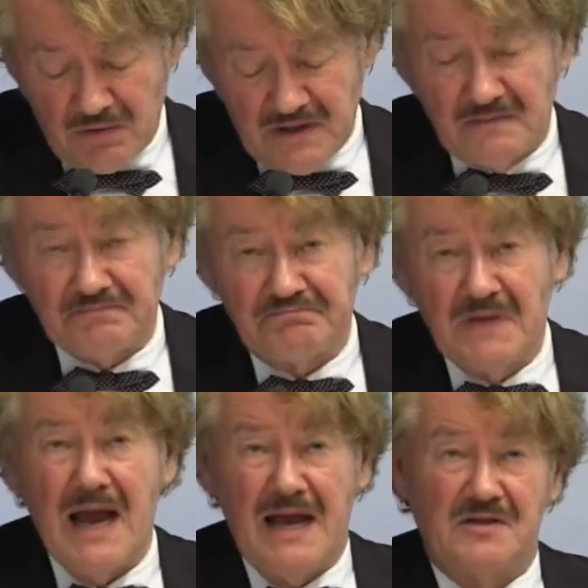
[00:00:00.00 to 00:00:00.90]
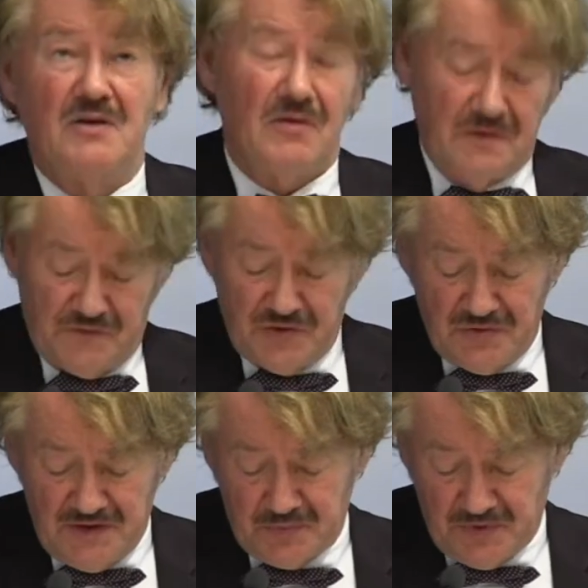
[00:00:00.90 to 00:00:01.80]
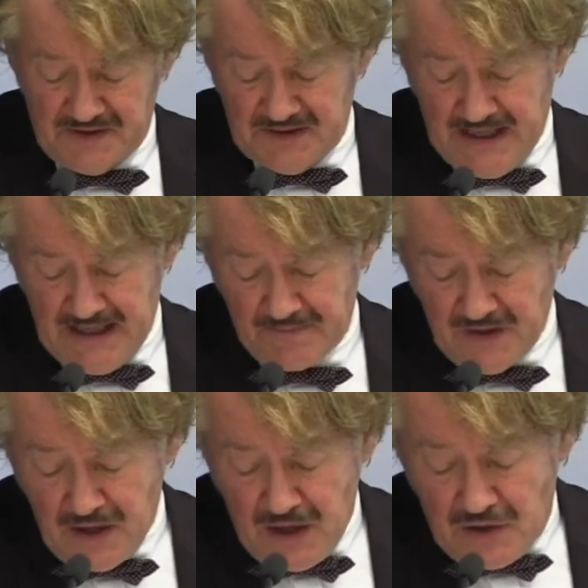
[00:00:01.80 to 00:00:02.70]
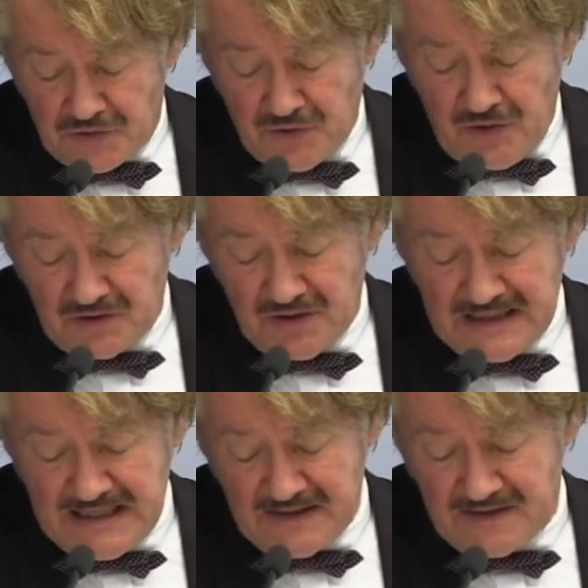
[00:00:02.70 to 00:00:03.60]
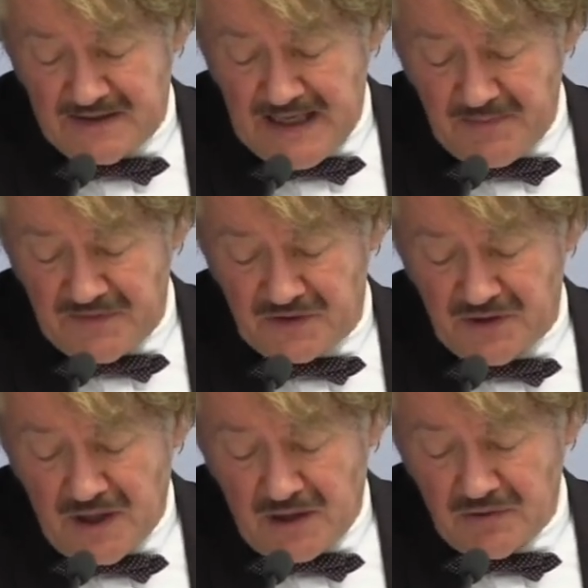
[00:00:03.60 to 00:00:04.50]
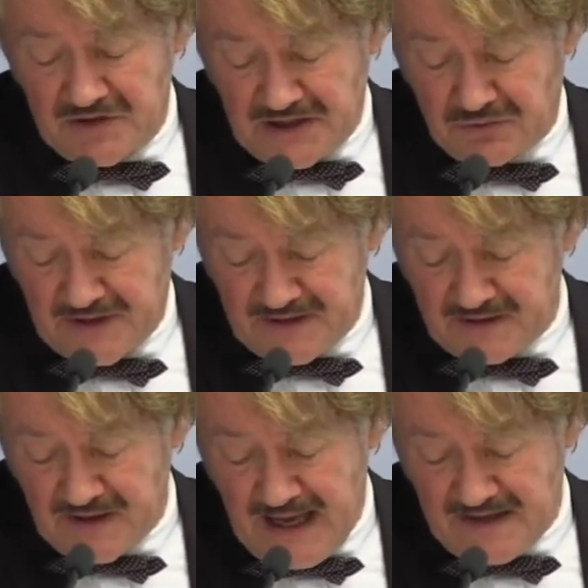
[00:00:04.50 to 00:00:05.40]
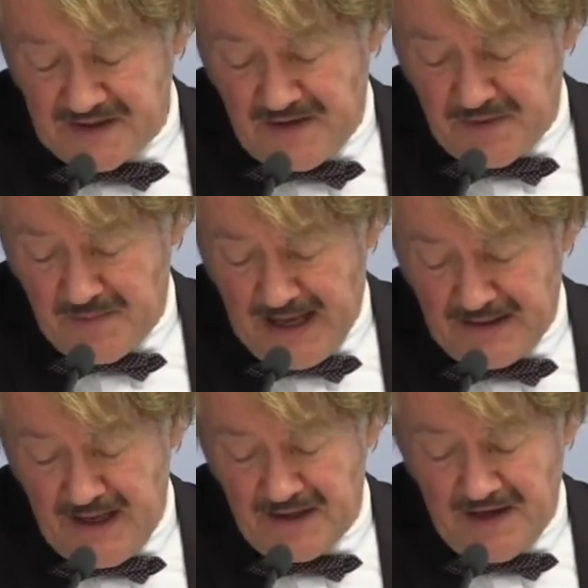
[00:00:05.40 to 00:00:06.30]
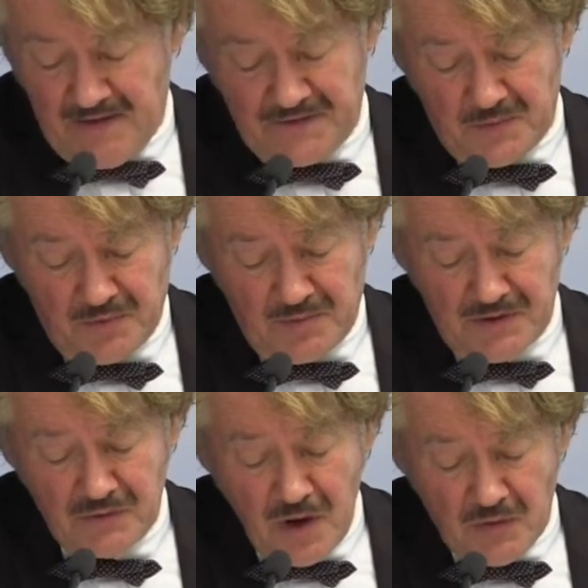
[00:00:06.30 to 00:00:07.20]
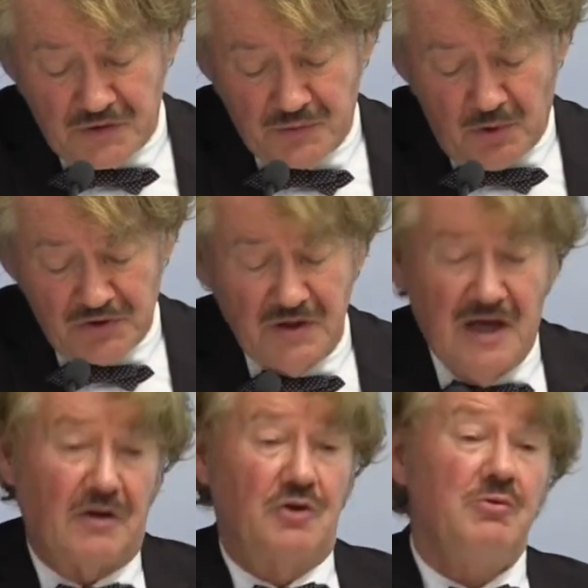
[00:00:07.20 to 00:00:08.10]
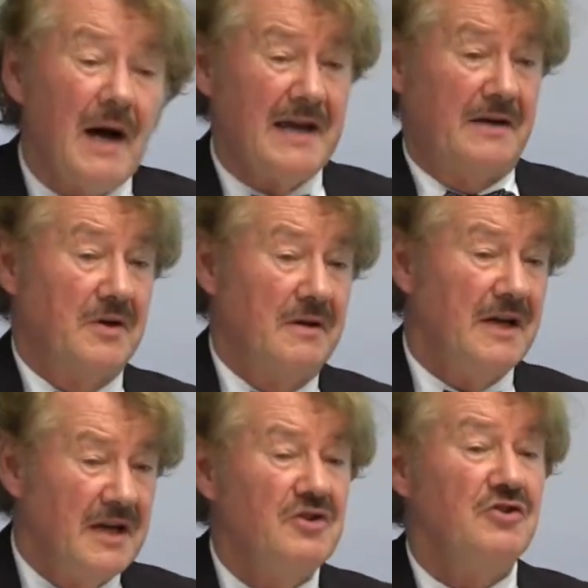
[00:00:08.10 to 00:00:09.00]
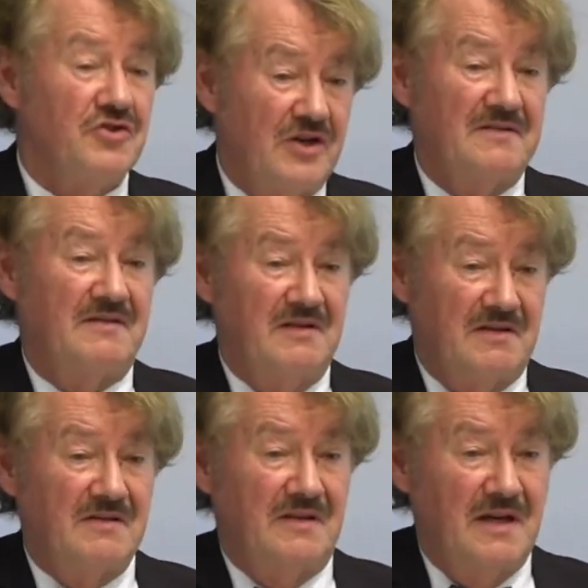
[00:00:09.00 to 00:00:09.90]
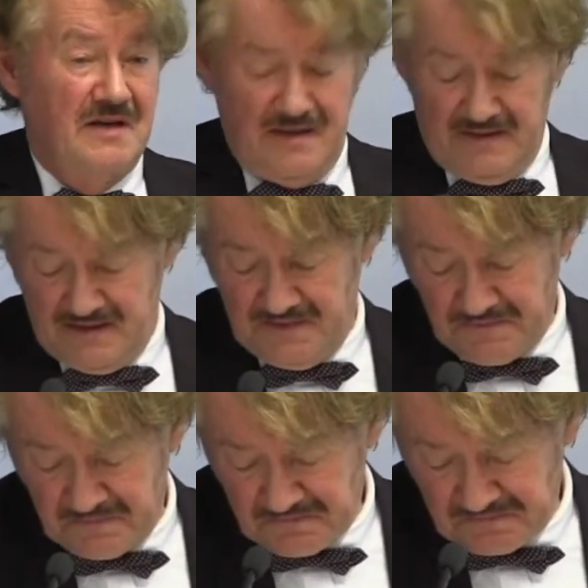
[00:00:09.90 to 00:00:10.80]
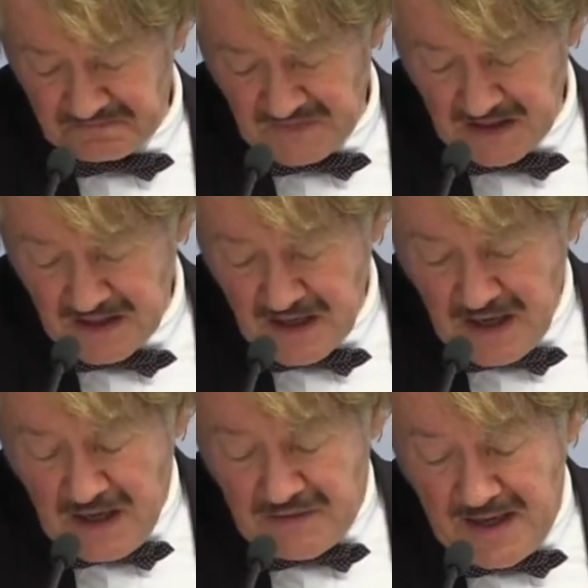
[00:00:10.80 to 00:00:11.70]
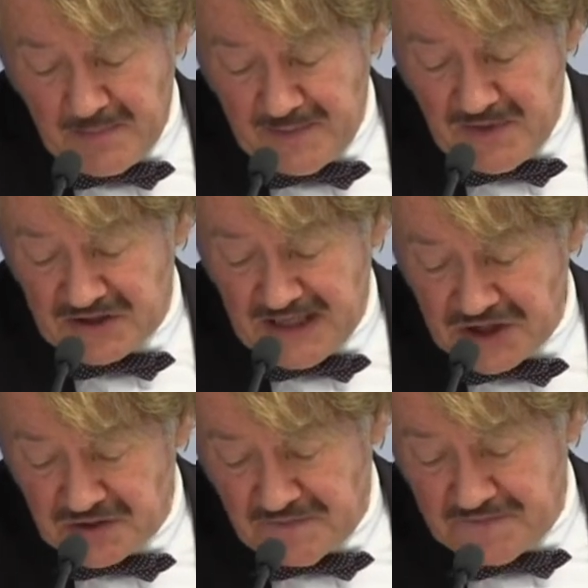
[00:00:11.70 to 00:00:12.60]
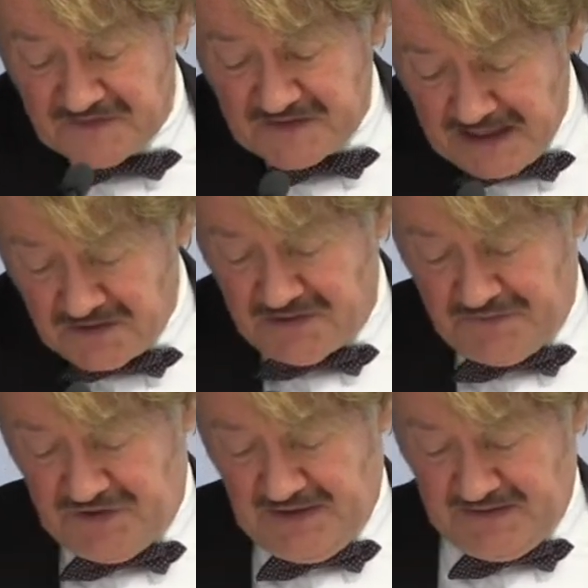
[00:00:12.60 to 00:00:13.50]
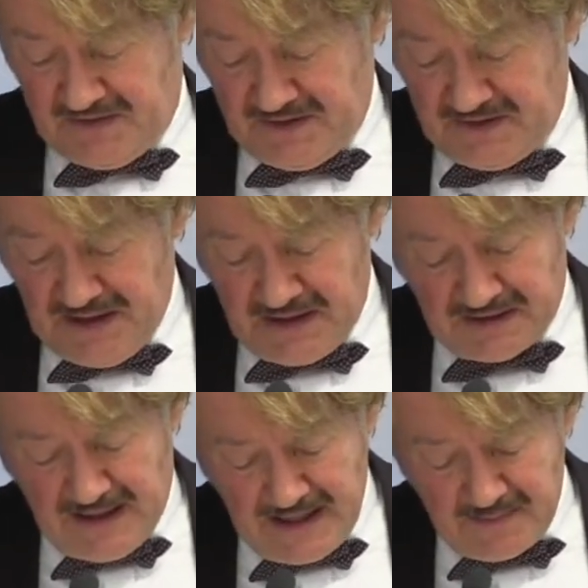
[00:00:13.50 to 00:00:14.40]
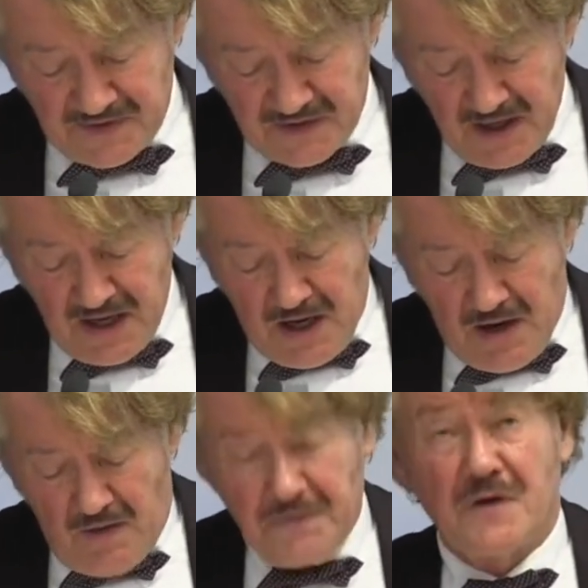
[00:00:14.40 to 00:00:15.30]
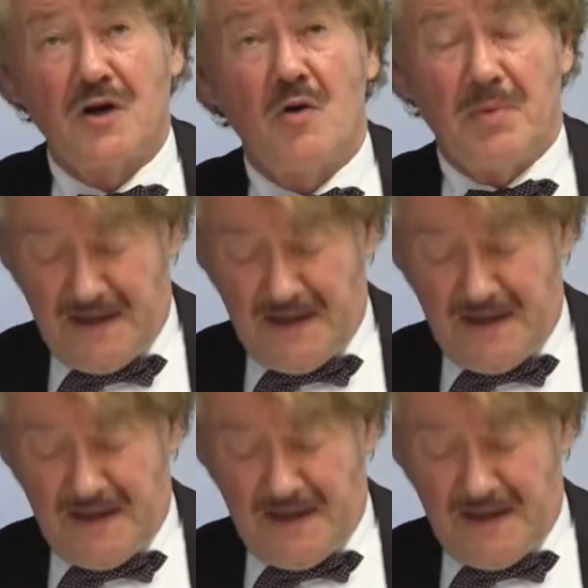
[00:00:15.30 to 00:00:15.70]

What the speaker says: order, as a lot of jurists would say, certainly seems ludicrous, as every man and every woman knows what a crime injustice is. The implementation of a sense of justice in times of the